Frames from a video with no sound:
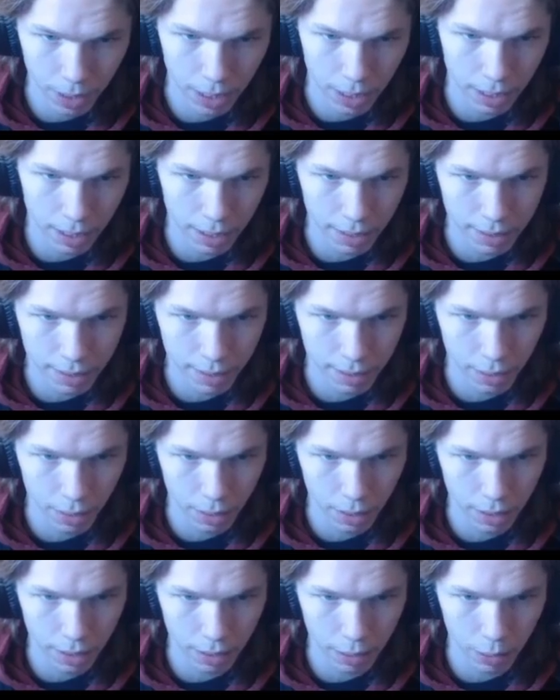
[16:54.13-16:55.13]
It's
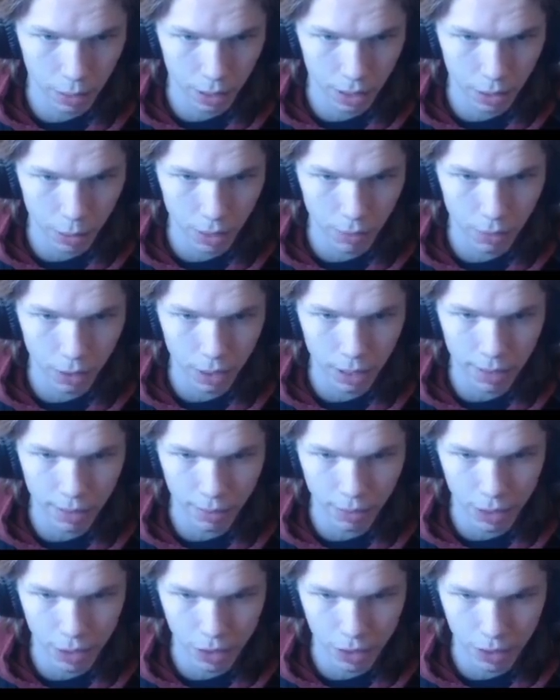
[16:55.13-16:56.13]
quite fun as it
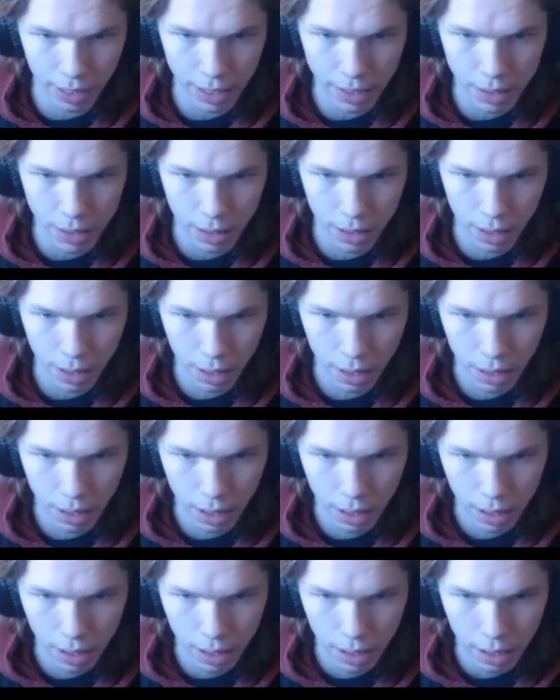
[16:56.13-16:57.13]
features these
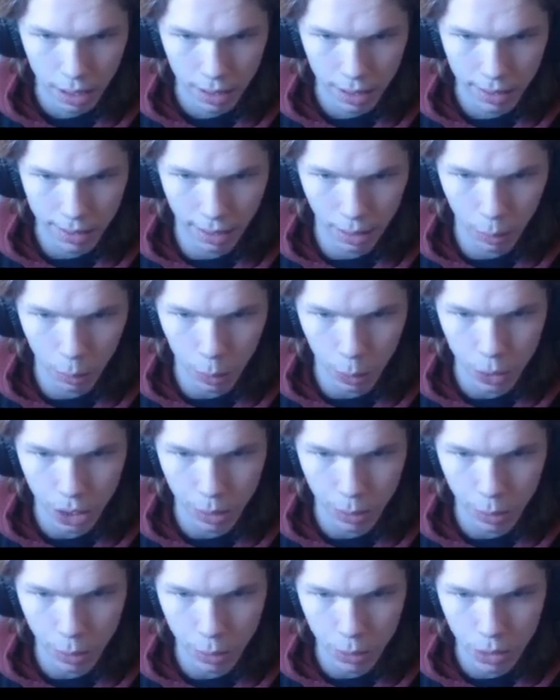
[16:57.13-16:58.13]
little whooshy
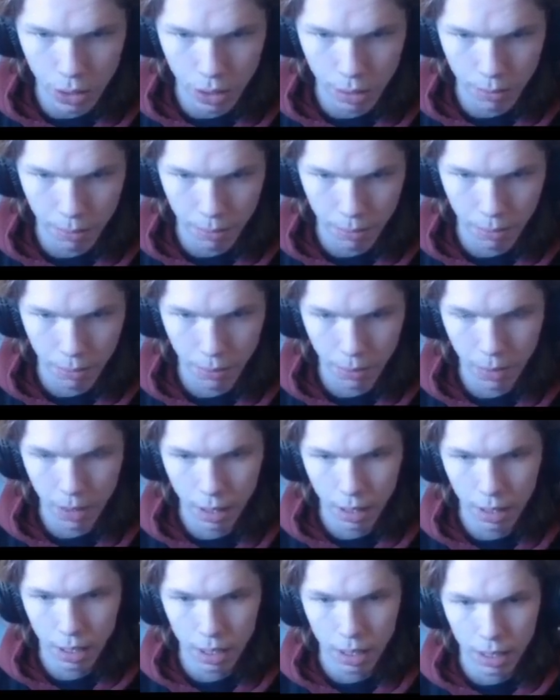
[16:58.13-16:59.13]
whoosh
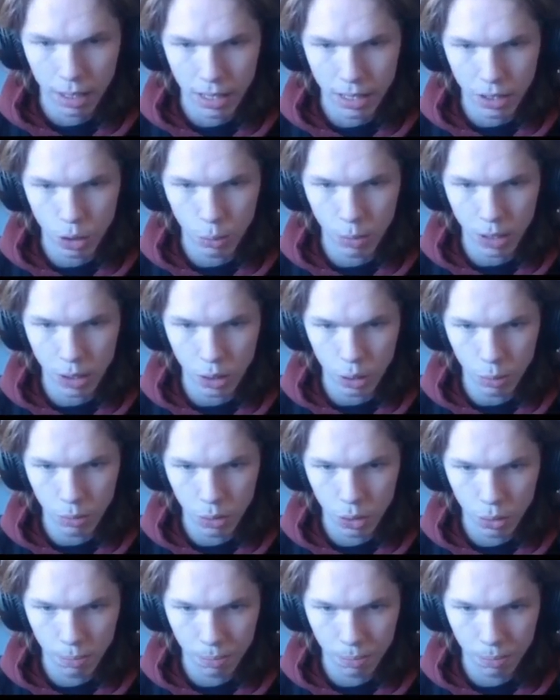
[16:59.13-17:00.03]
zoomy zooms.